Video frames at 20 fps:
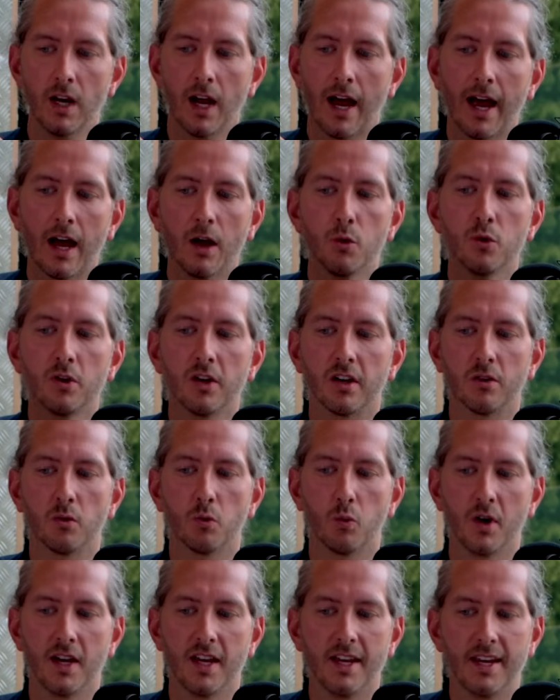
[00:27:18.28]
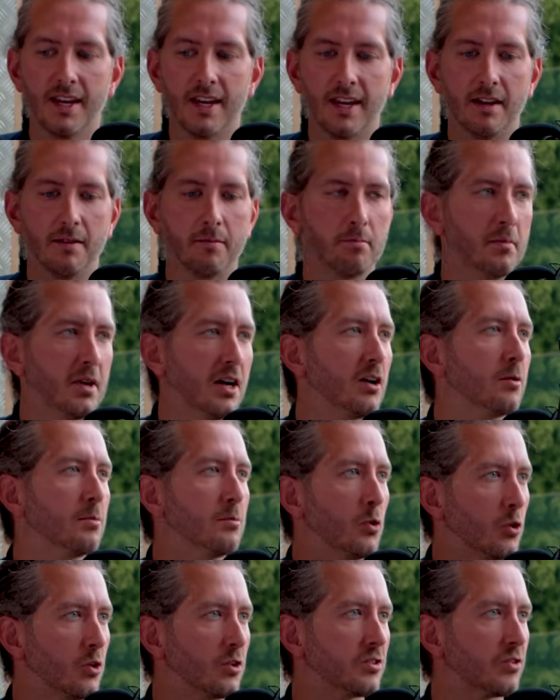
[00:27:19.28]
How can we mere
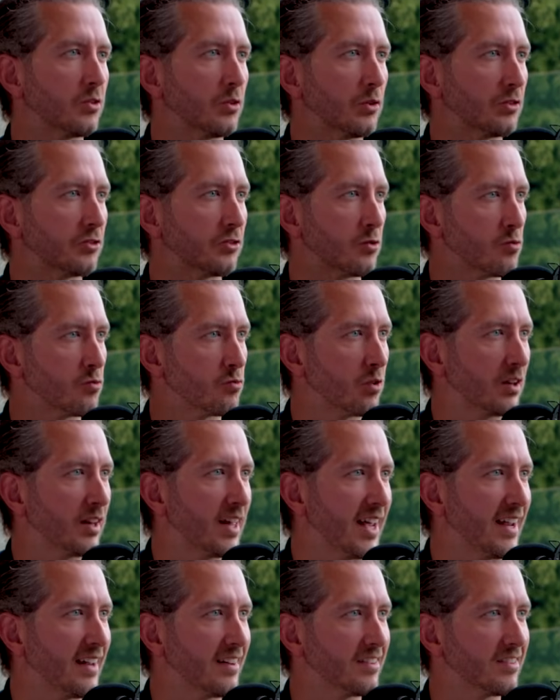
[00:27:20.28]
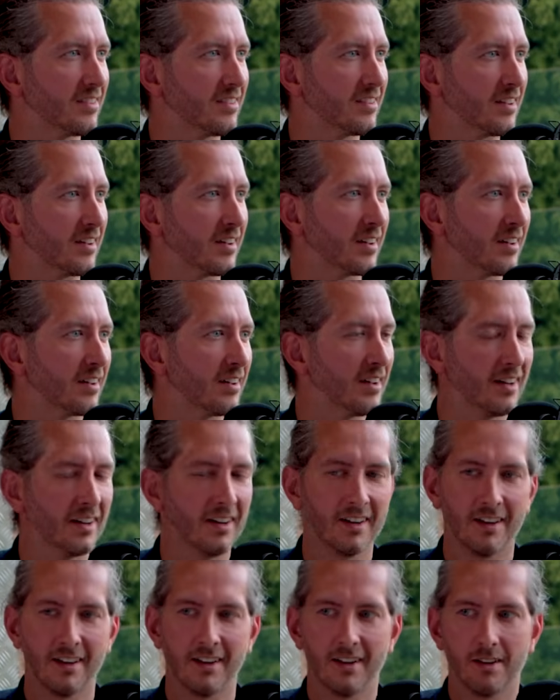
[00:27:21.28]
mortals relate to
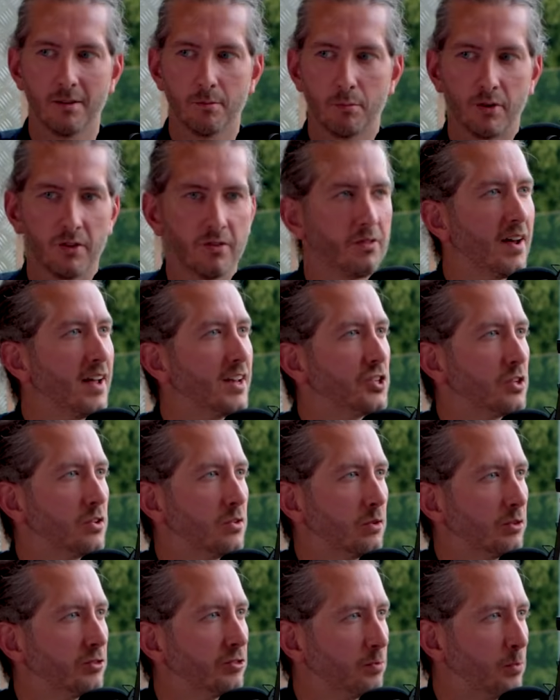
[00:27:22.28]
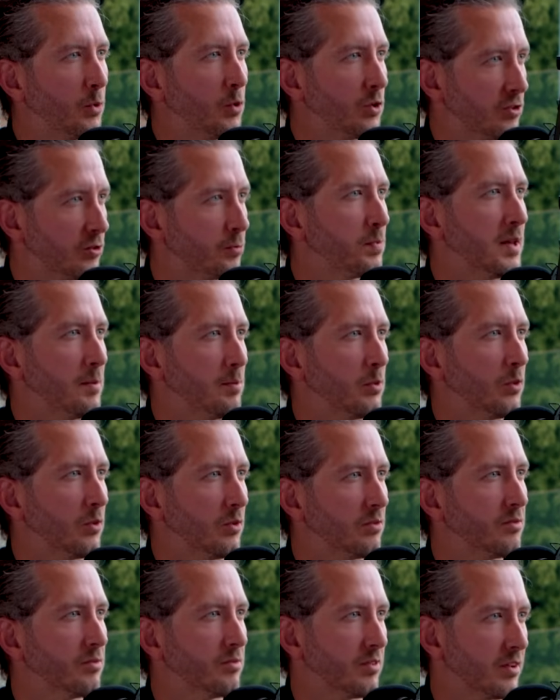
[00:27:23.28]
professional sports
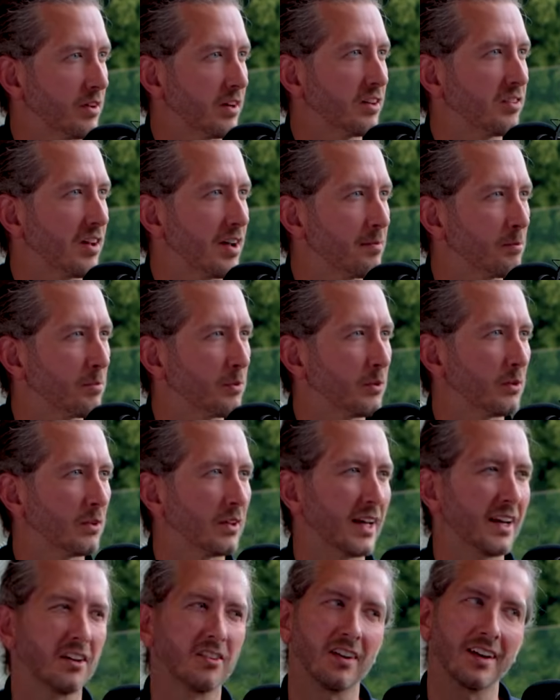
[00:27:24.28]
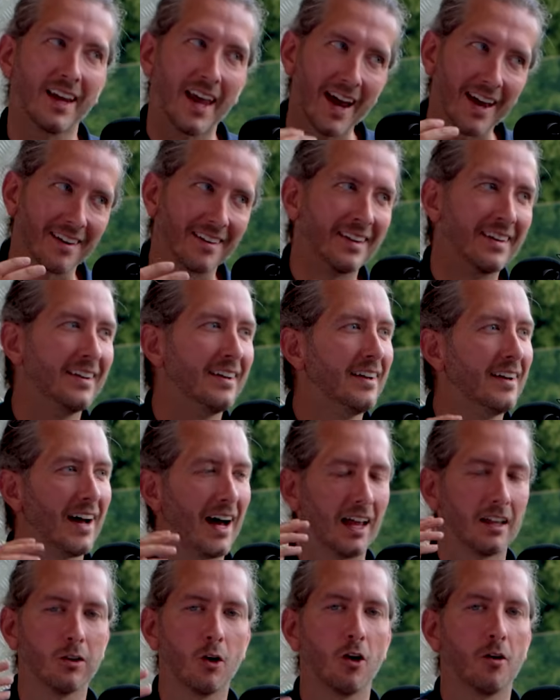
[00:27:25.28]
people, for example? Like, 'cause again,
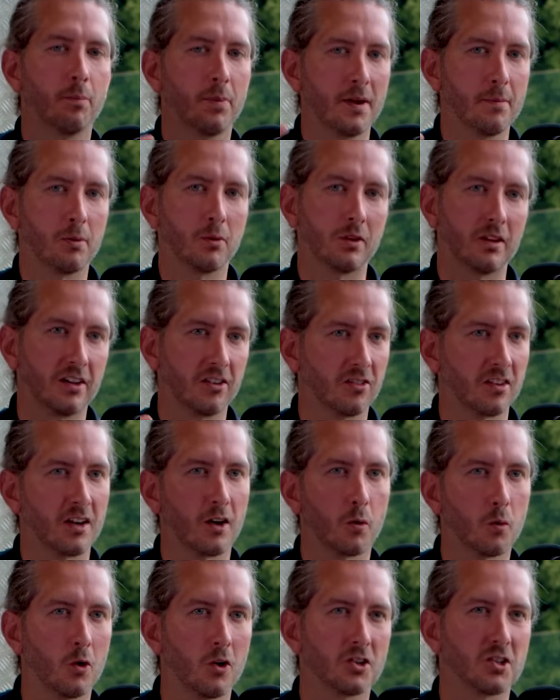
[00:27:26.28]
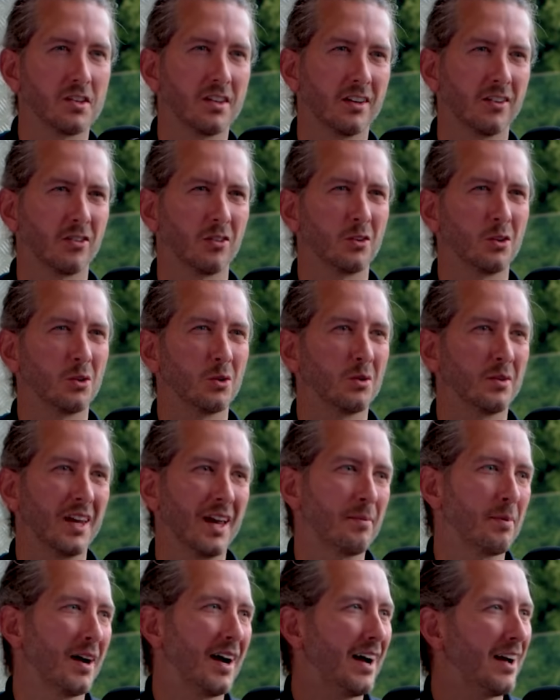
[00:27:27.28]
a lot of people listening or watching this will go,
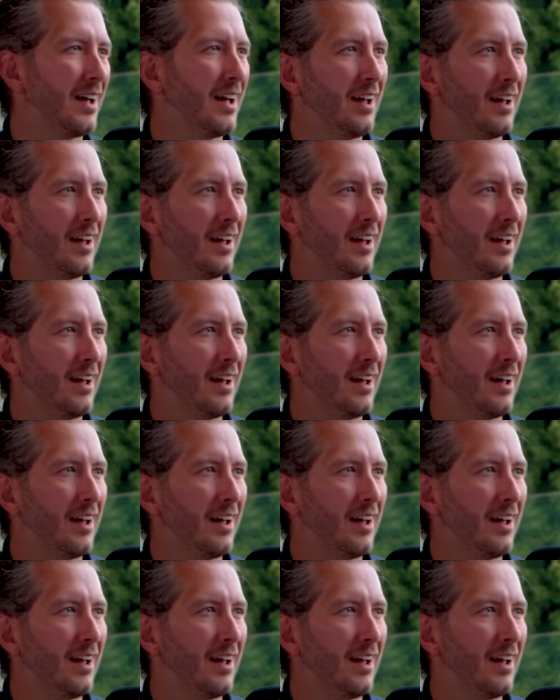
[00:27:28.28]
yeah, but